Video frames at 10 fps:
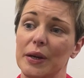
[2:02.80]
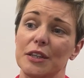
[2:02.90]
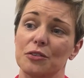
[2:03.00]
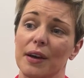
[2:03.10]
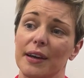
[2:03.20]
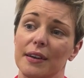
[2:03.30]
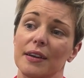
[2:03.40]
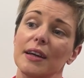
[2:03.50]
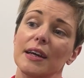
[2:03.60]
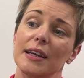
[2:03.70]
try and
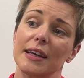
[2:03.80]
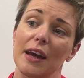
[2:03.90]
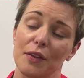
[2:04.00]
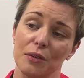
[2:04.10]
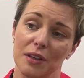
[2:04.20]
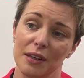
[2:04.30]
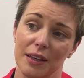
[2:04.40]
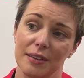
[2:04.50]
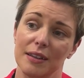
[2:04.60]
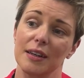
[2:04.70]
get those
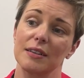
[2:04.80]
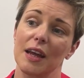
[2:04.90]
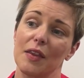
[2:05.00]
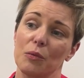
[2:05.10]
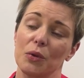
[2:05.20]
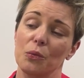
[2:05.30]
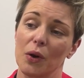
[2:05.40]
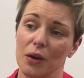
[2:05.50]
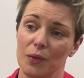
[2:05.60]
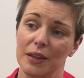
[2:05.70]
analytics, and then we
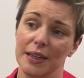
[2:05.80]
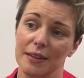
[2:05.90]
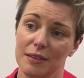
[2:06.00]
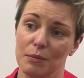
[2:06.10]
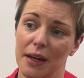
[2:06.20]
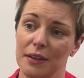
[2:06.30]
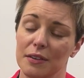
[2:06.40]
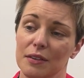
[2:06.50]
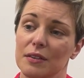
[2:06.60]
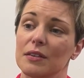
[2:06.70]
work with leaders and
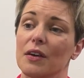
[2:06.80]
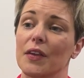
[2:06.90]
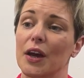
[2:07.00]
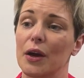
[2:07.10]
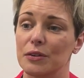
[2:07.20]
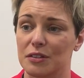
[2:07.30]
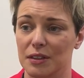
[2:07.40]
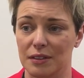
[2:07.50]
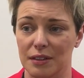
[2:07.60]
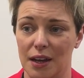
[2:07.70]
managers on the
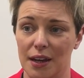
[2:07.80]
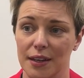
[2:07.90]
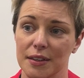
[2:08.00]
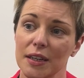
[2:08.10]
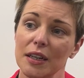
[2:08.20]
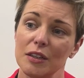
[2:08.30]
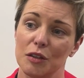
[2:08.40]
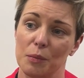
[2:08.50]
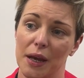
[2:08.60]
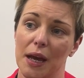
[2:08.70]
coaching side to
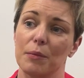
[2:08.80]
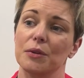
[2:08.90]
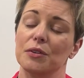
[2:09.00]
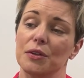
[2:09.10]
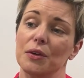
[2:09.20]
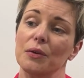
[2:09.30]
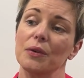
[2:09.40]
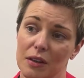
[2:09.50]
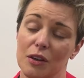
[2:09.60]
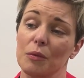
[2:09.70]
be able to
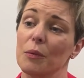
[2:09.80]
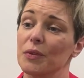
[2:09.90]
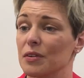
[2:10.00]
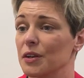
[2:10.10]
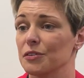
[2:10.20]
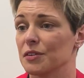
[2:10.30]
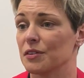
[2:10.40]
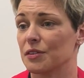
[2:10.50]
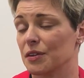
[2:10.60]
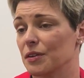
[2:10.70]
come up with solutions
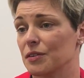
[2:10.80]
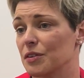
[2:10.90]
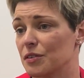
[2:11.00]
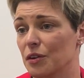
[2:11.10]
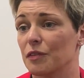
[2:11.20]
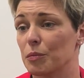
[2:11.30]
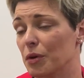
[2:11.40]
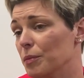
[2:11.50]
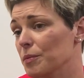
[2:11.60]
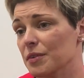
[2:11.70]
to solve the
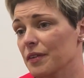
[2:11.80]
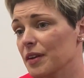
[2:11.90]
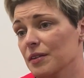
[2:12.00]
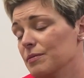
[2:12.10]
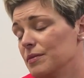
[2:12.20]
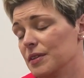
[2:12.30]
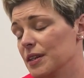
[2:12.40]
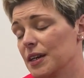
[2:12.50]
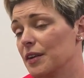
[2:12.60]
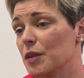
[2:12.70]
problems that the
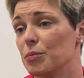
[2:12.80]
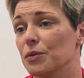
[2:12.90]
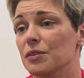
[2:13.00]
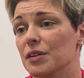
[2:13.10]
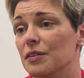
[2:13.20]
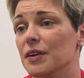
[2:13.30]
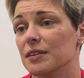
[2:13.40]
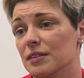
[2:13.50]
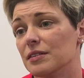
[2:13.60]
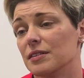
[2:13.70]
kind of the pulse
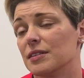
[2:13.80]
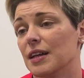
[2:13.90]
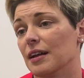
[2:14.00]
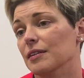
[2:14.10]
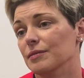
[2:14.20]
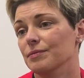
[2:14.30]
surveys tell.